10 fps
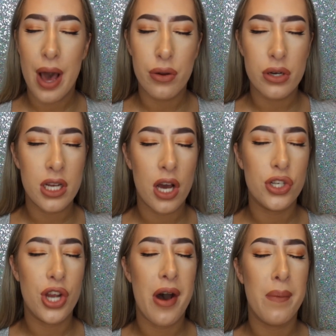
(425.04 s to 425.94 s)
powder
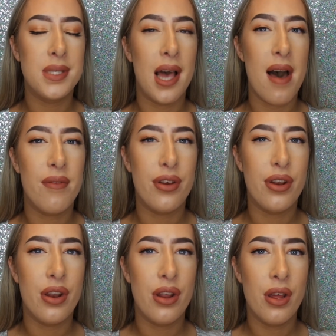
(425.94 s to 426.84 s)
touch-ups, I
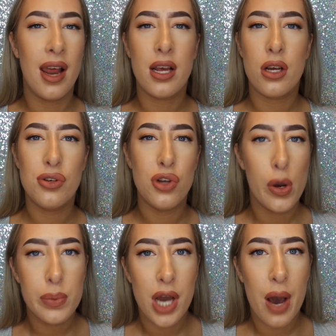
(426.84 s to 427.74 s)
haven't like
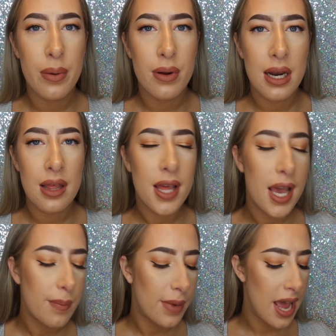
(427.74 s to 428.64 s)
topped it up or
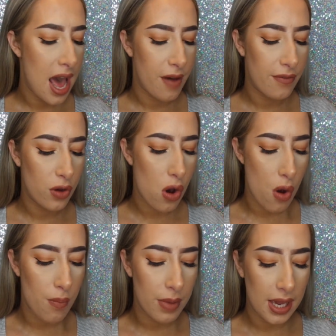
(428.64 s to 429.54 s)
anything, but I have got
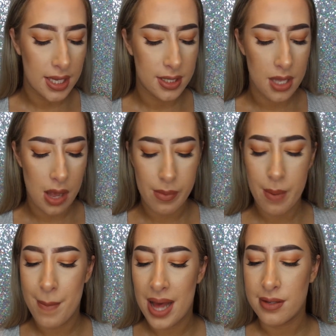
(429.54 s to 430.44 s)
on me some
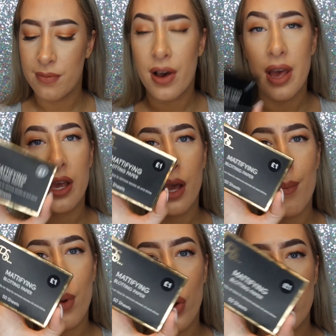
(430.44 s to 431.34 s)

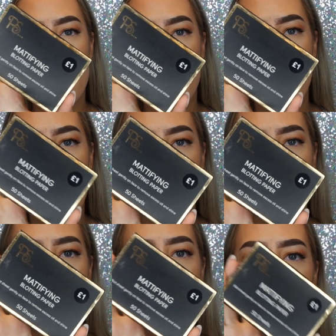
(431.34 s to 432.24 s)
mattifying blotting
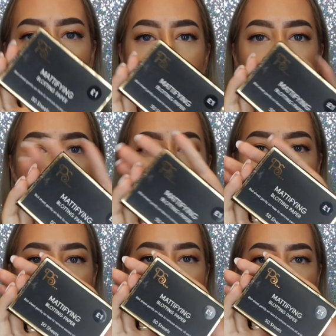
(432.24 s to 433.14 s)
paper, which is
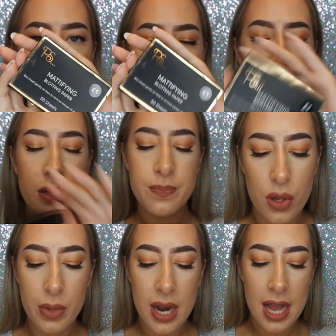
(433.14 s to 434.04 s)
from Primark. So
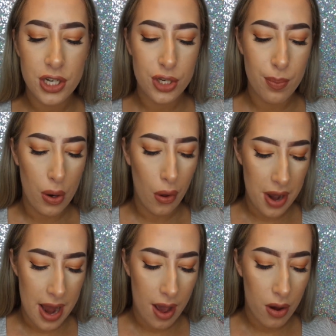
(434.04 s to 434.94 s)
I'm going to actually
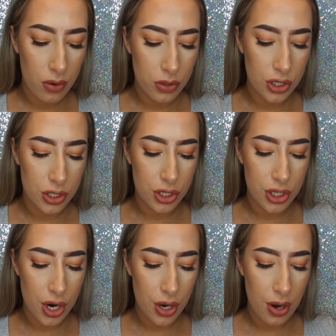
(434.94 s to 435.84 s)
blot now, just to
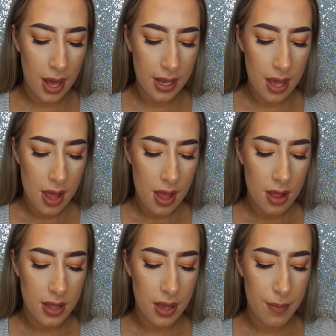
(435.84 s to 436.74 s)
show you like
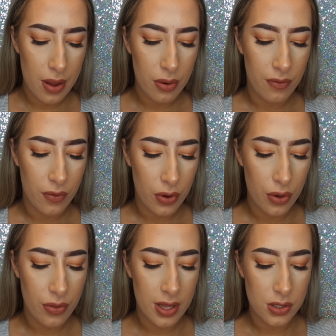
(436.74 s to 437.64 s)
the amount of
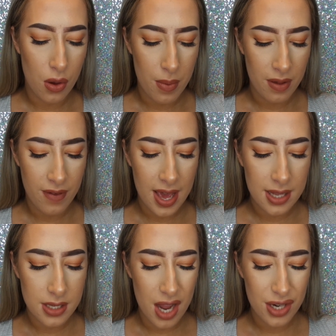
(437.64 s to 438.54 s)
oil that's on my
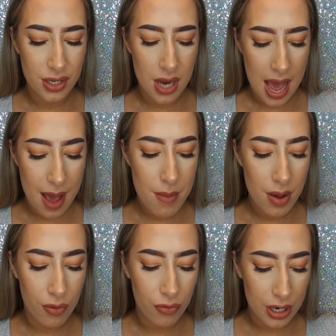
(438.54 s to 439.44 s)
face. I am
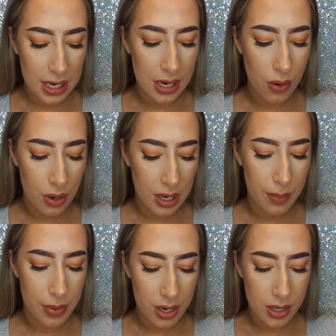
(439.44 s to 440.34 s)
a really
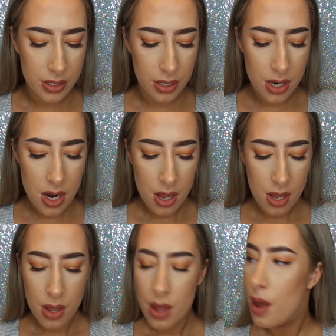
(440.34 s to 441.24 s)
oily person,
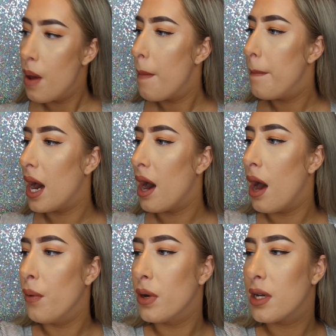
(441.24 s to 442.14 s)
but
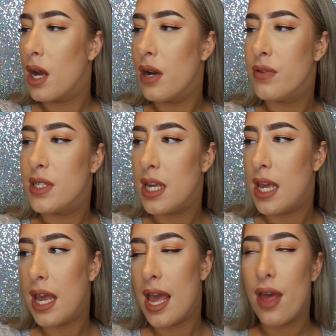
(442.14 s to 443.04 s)
I want to kind of
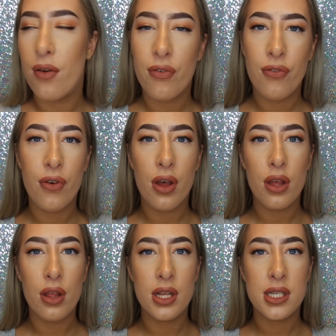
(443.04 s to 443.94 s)
see if
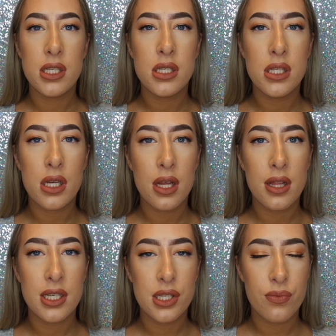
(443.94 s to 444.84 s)
this
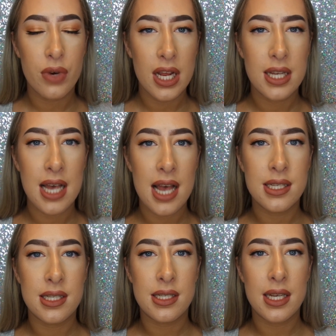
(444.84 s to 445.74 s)
isn't really a
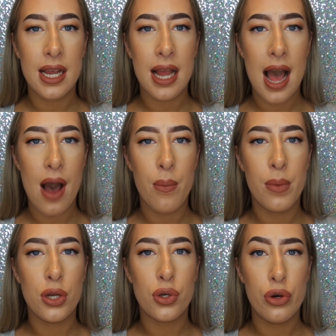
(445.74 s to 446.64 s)
test to see how
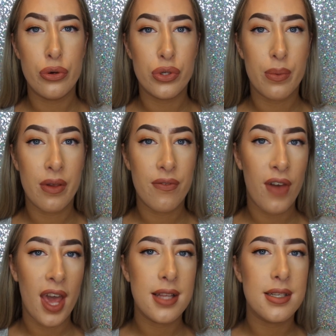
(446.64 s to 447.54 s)
much oil is on my
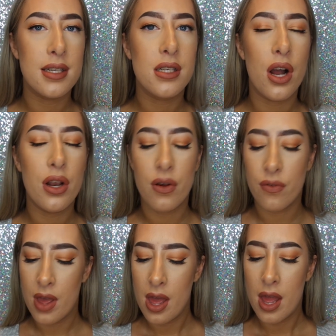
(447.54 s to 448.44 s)
face. It's kind of,